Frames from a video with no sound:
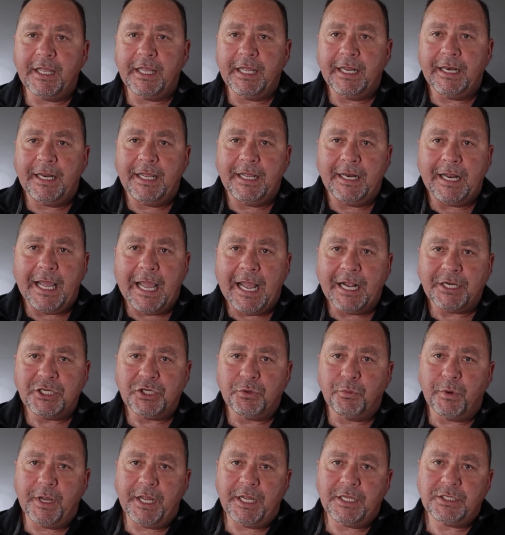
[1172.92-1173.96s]
and it
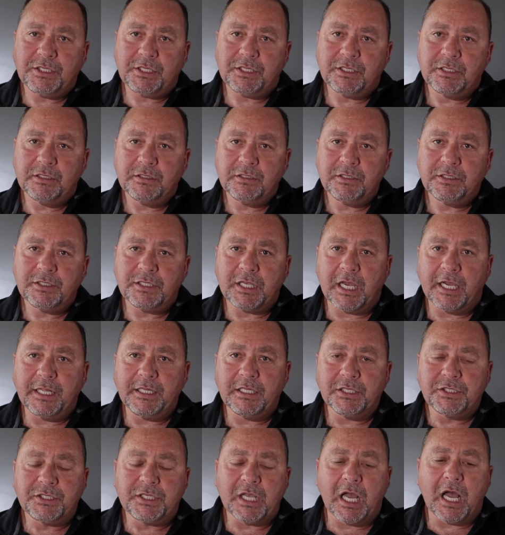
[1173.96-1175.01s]
actuates
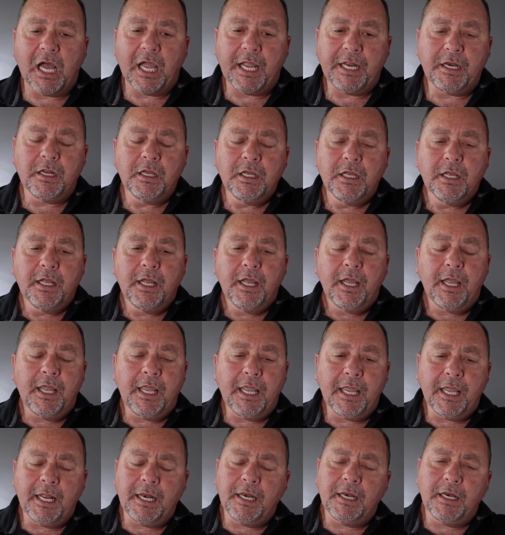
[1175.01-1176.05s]
side to side,
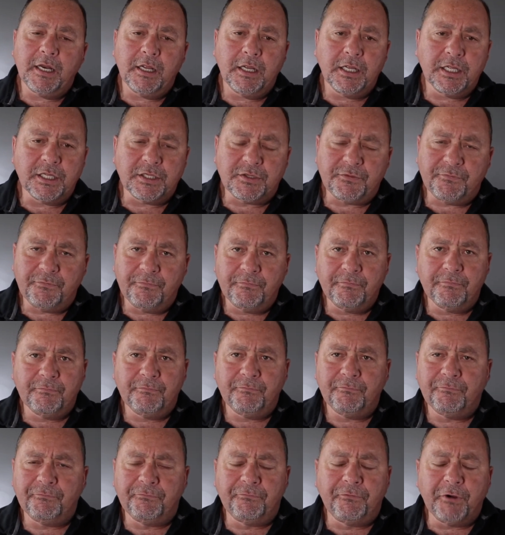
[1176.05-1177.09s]
and it's
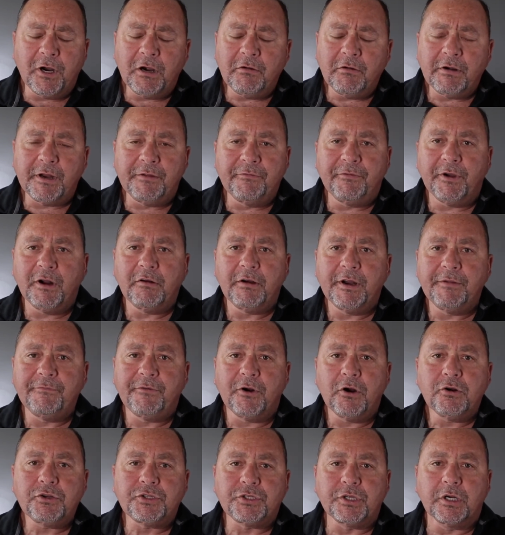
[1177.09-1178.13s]
very, very
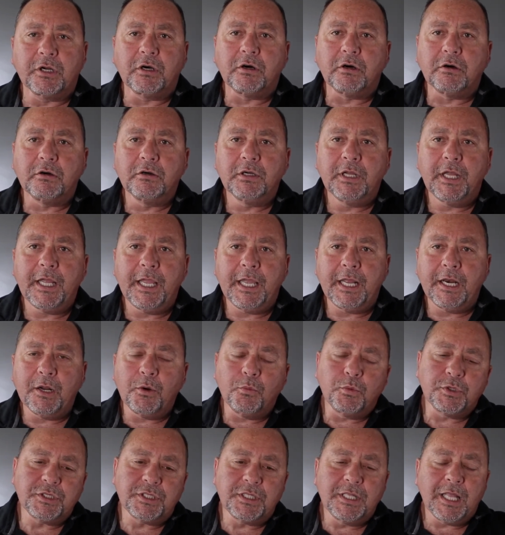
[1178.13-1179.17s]
versatile. And it
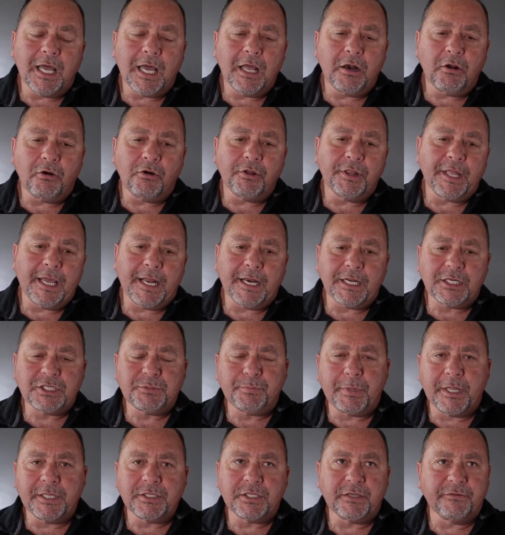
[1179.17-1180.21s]
was not all that
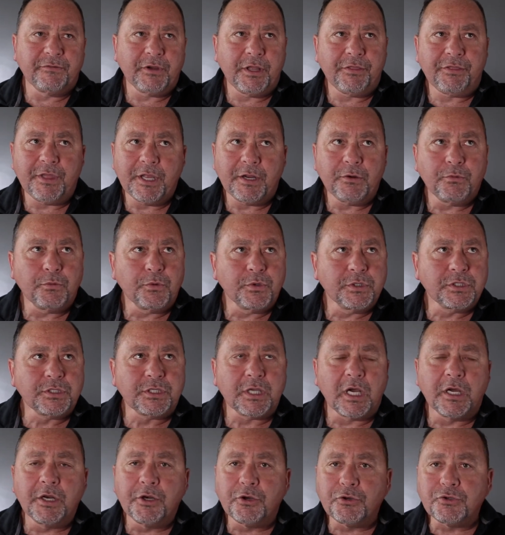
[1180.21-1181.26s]
expensive. I think it was
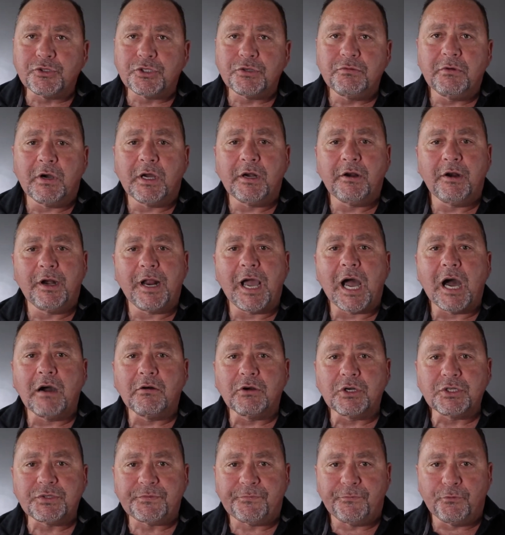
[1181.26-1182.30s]
under
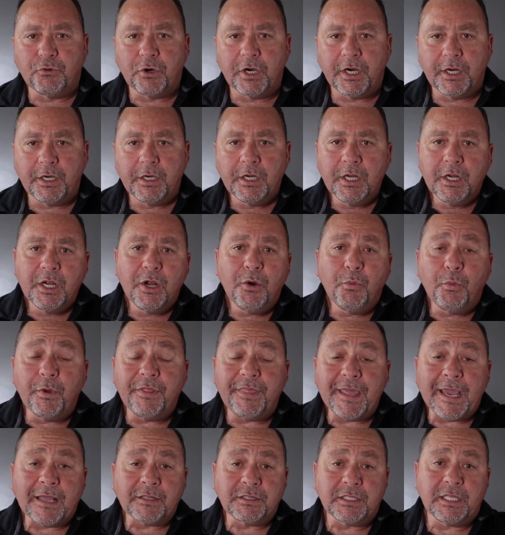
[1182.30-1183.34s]
$200 for it,
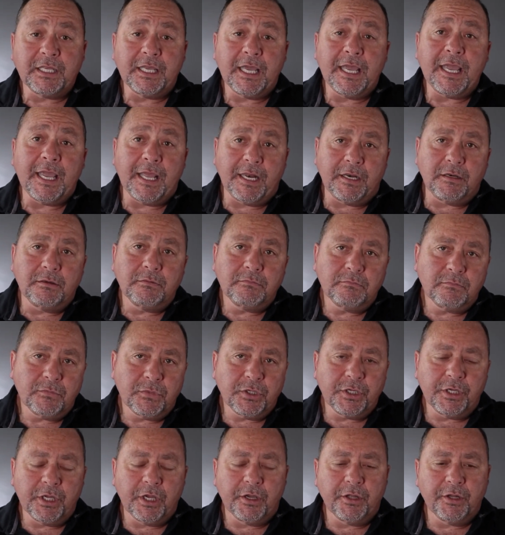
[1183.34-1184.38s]
without the head,
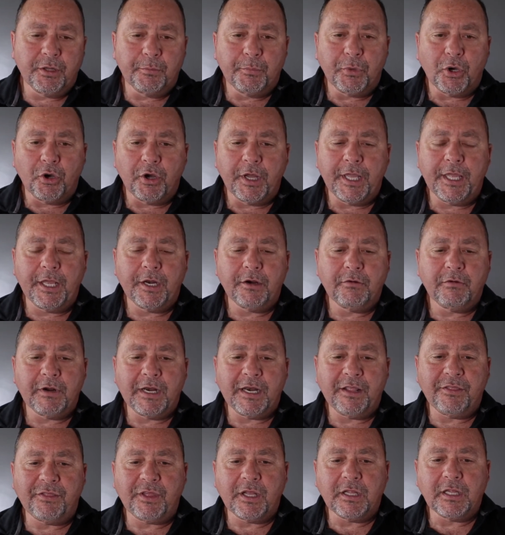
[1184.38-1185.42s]
you know, the ball head or
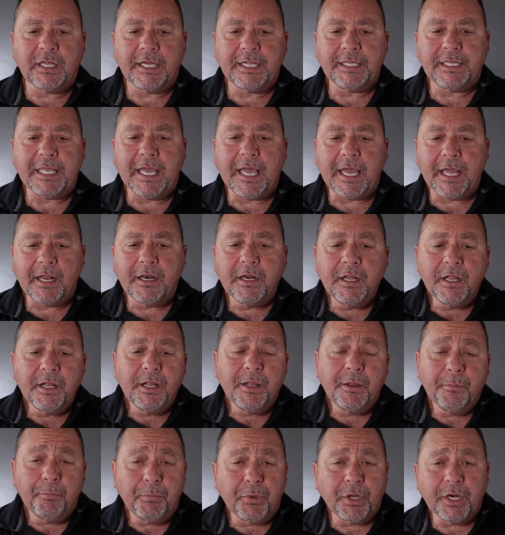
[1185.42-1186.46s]
anything like that.
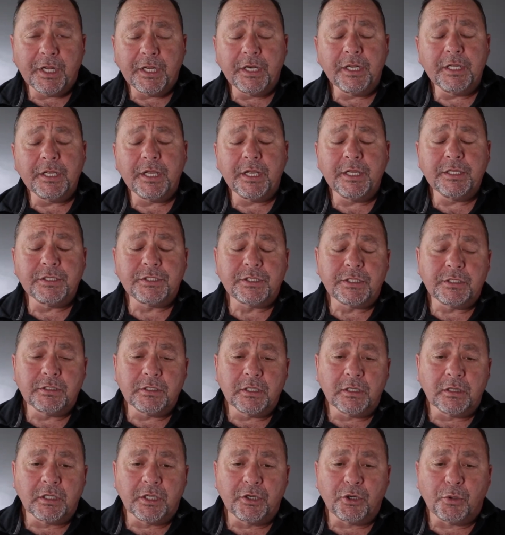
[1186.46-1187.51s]
But it is
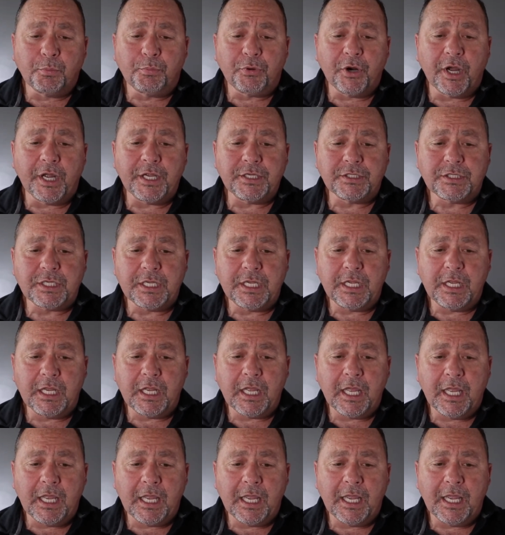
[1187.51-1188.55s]
a little pricey,
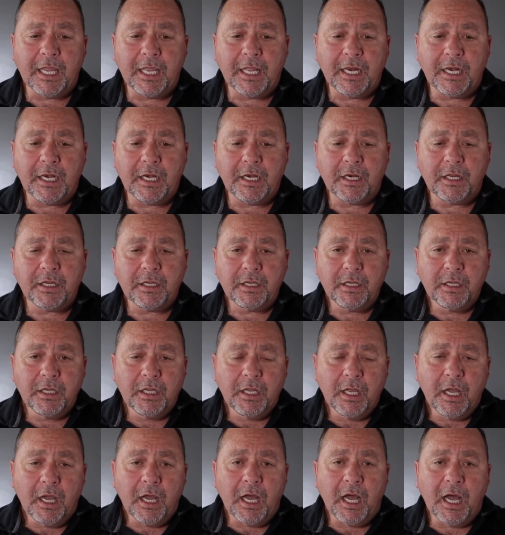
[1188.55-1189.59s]
and
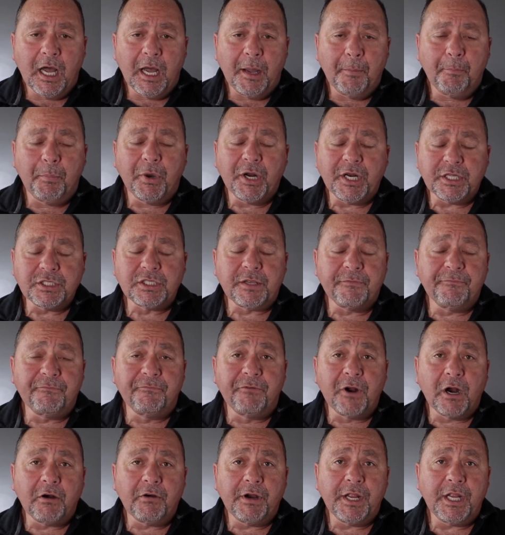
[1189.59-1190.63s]
but it's a
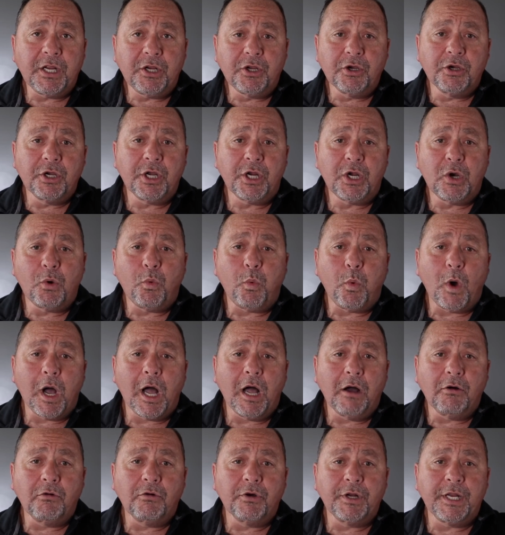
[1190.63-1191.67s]
very good
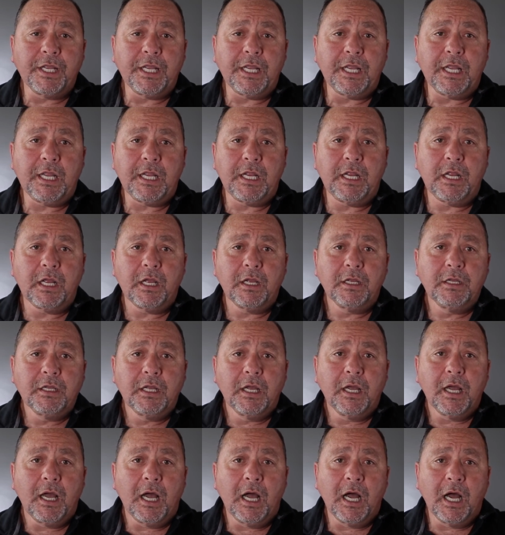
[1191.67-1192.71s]
quality
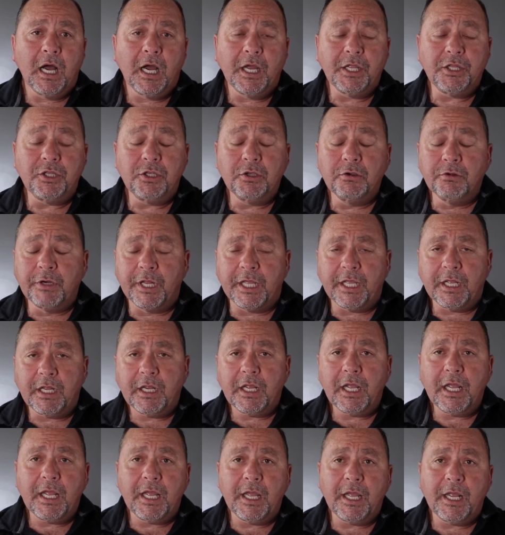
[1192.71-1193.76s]
unit.
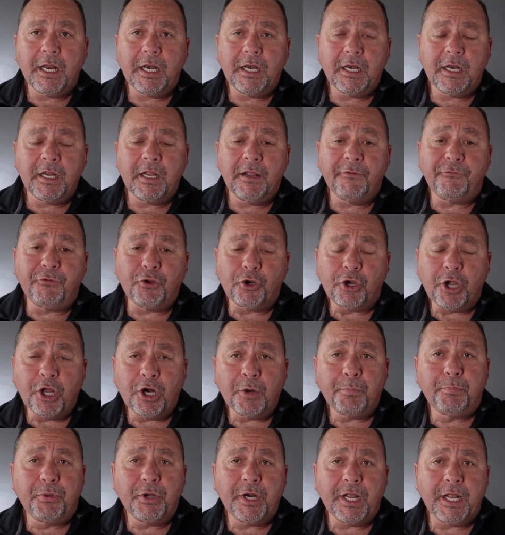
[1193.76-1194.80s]
And if you're going
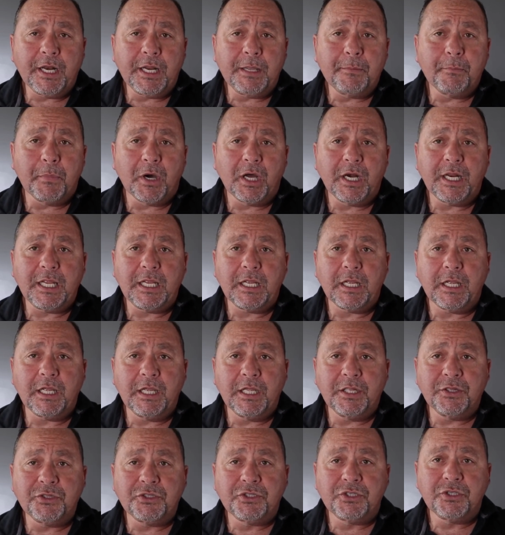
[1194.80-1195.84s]
to put any money
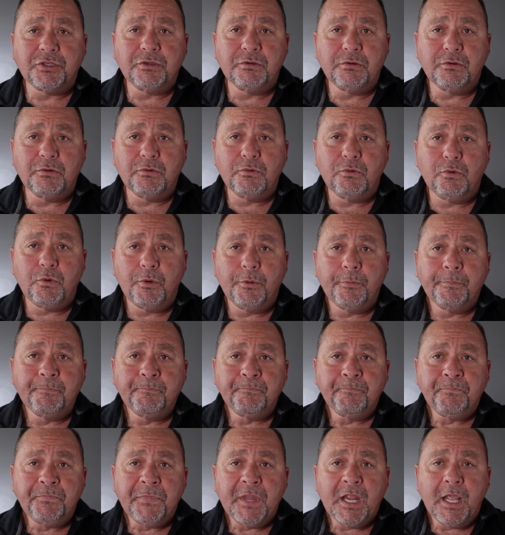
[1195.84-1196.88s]
into
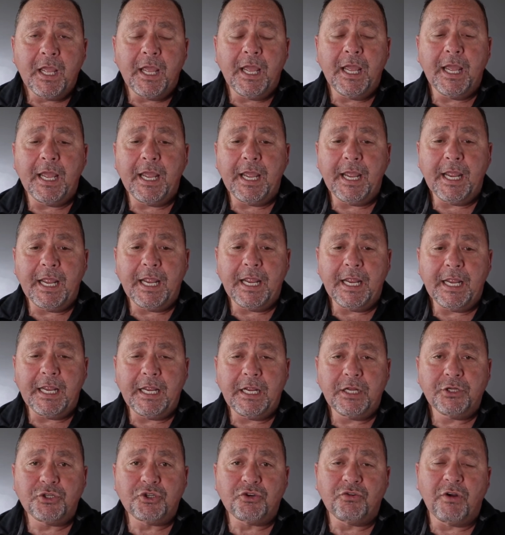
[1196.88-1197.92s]

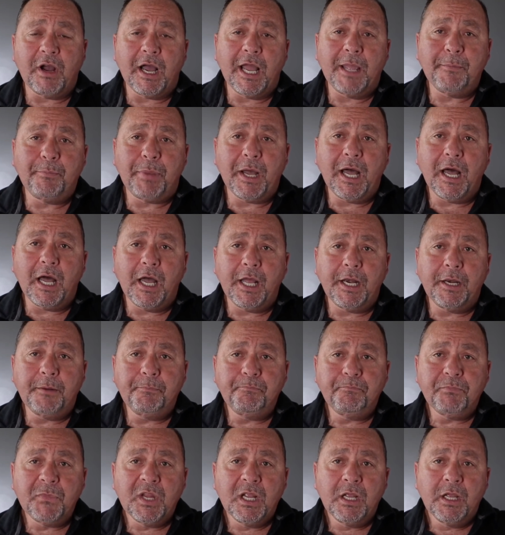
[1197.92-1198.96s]
a tripod,
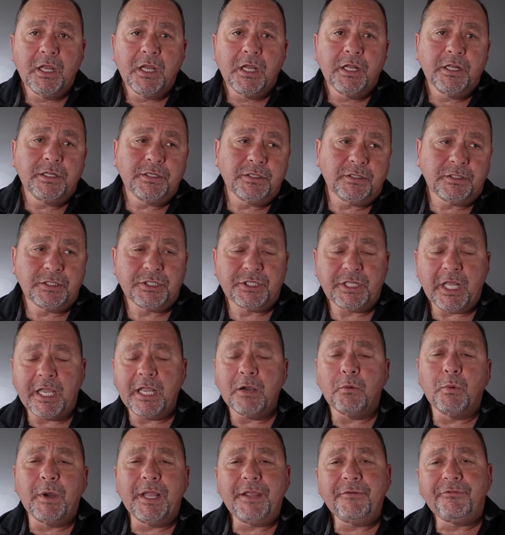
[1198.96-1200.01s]
stay
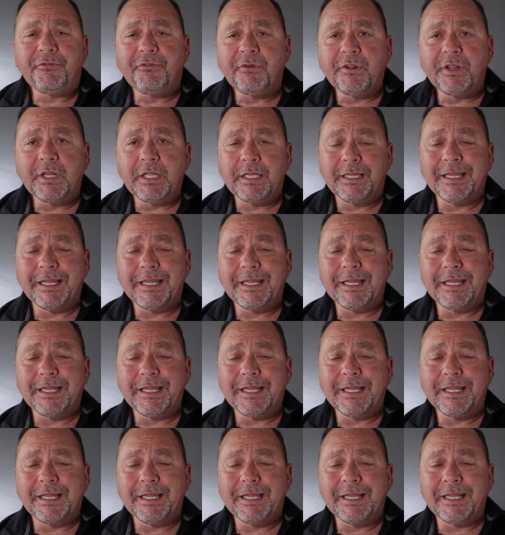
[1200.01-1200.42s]
away from the